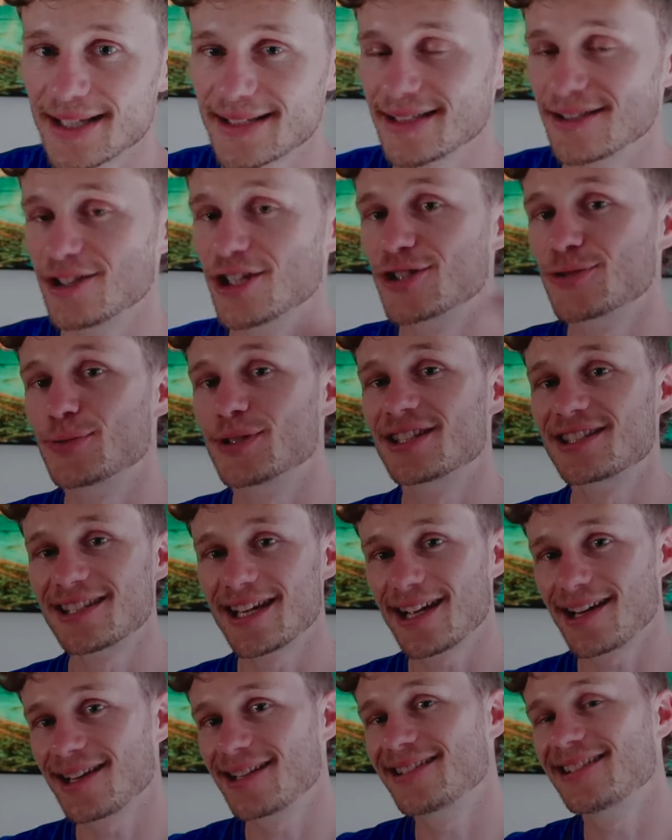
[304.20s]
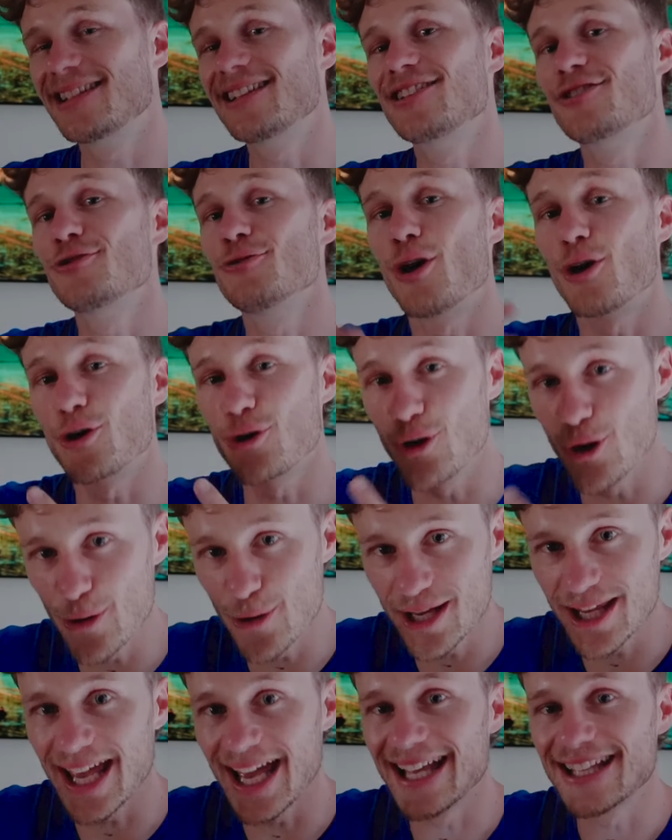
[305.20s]
as it does with cycling since you are
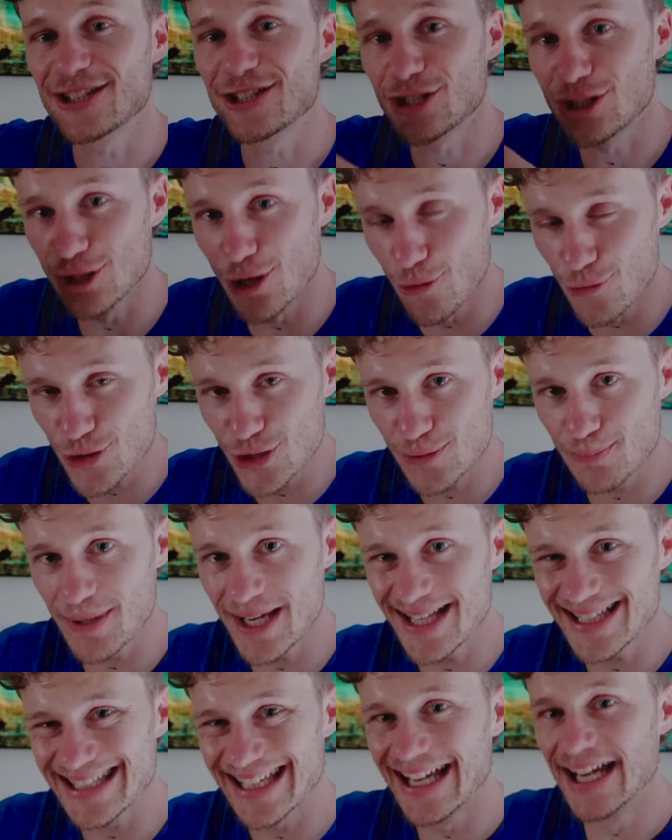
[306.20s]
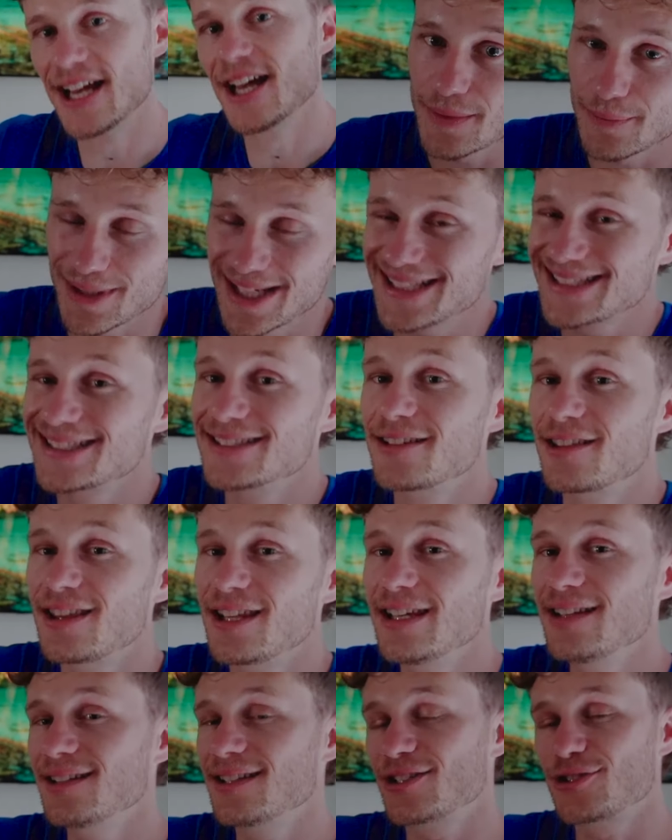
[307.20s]
going at slower speeds, but I still
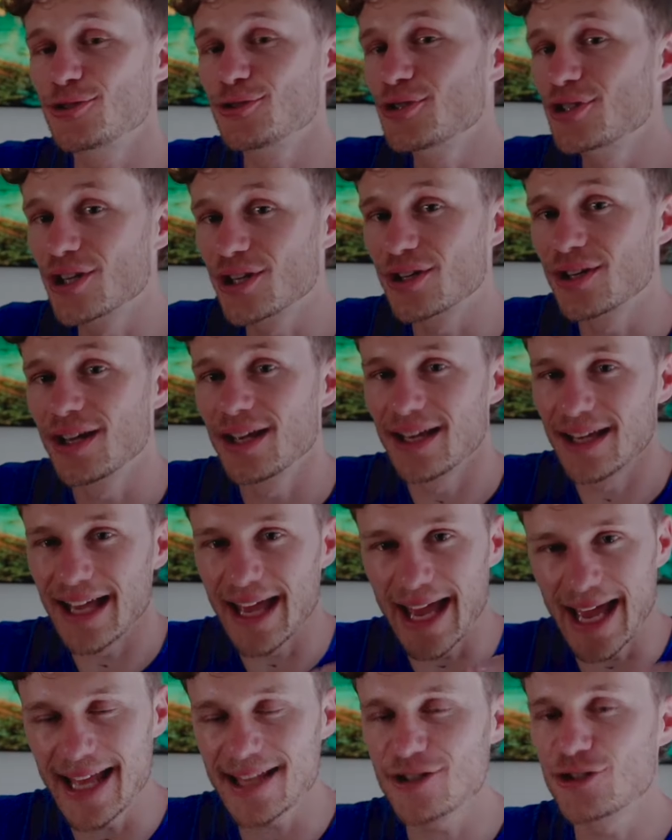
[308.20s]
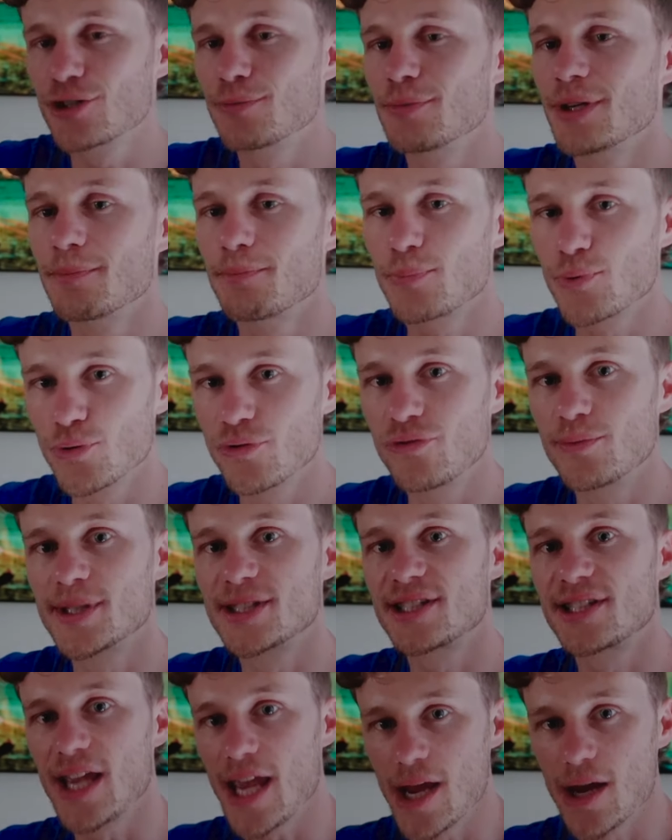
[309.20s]
think that you can add some
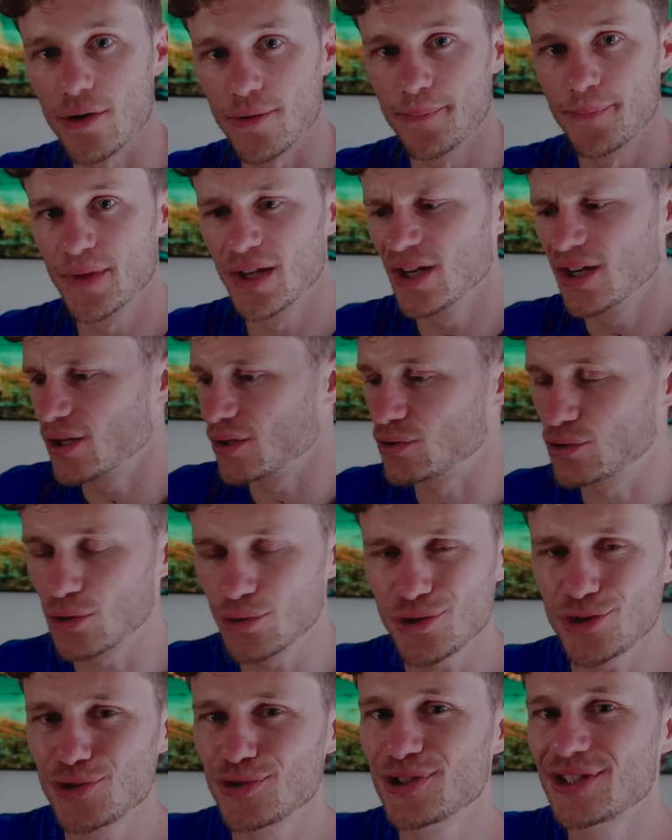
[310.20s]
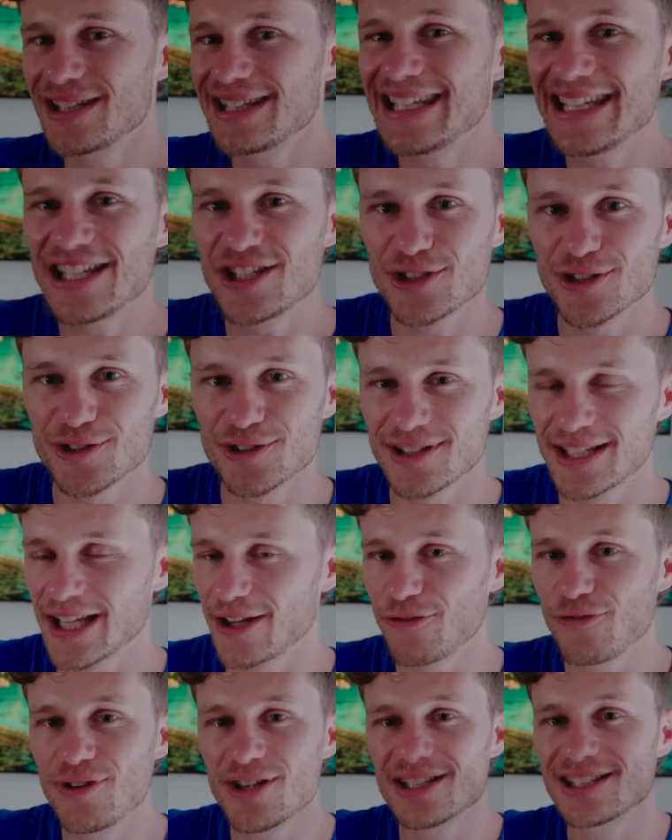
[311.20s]
improvements here. Don't use a t-shirt that
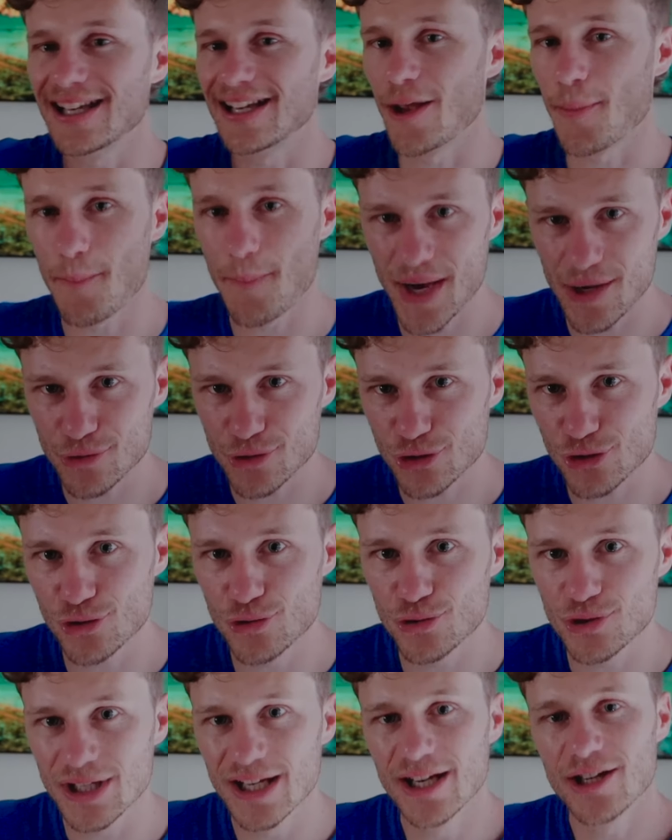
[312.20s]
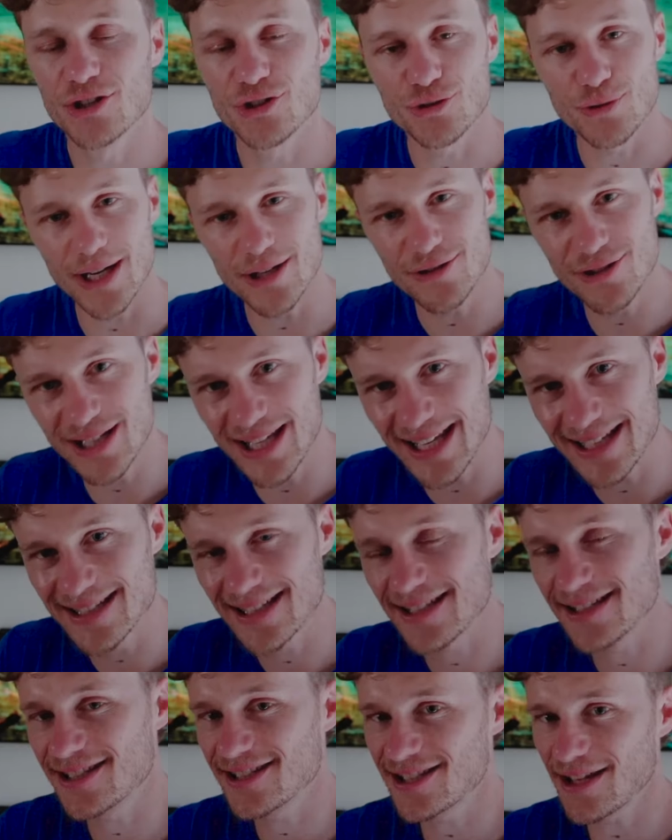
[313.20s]
feels like a parachute. Try to
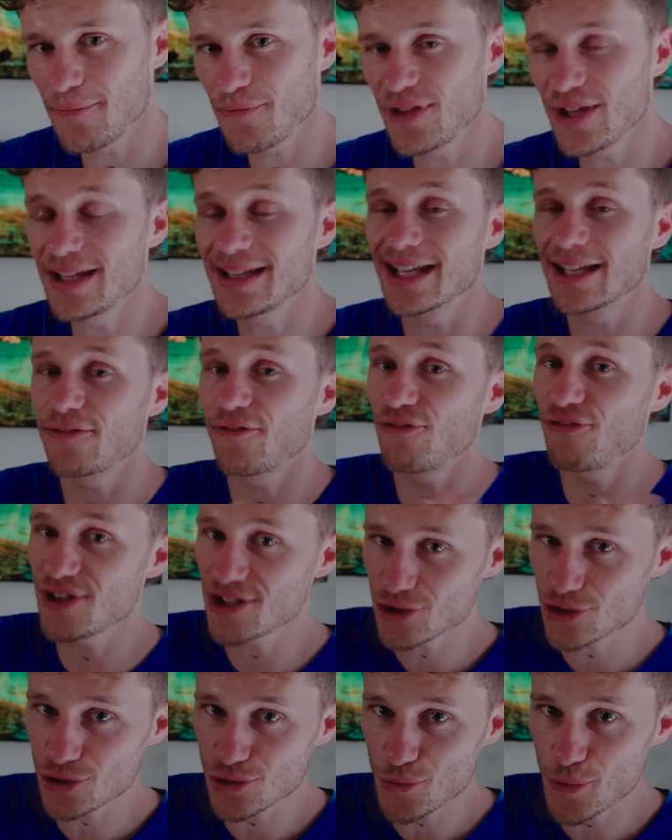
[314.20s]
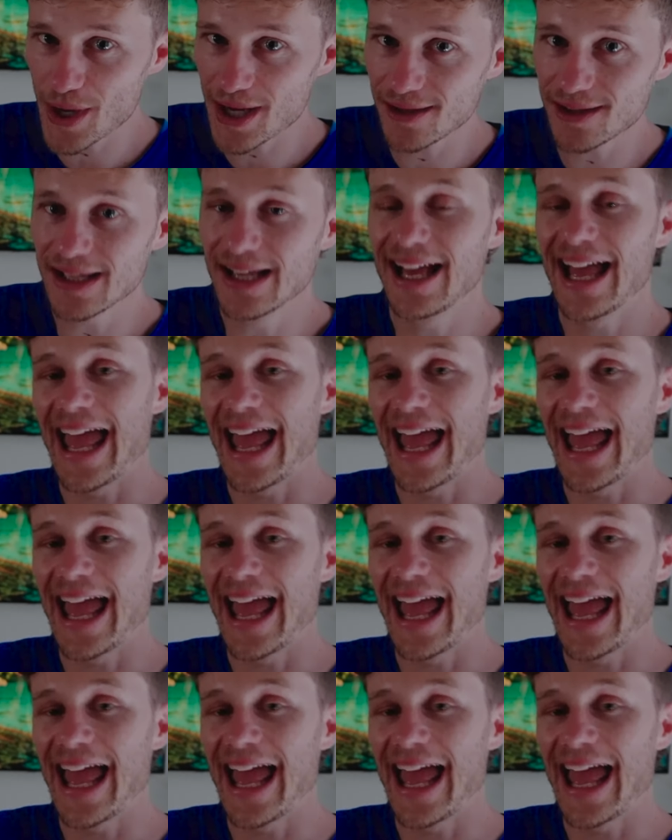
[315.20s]
get something that fits you well